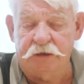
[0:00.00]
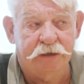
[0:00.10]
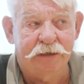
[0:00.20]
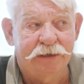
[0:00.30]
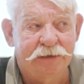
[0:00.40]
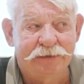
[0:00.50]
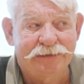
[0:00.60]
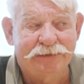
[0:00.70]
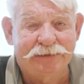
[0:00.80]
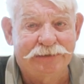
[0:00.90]

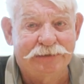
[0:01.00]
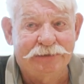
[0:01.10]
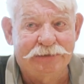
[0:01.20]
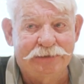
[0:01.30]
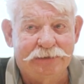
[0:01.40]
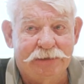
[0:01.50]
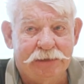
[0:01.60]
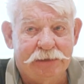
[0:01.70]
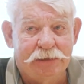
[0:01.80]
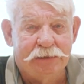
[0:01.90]

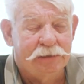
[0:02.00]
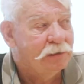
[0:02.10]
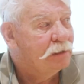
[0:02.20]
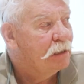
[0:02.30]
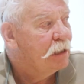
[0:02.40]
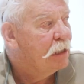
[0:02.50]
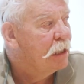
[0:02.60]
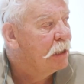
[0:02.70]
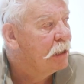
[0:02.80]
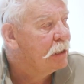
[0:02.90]

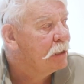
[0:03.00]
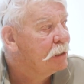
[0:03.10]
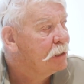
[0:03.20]
Nobody speaks.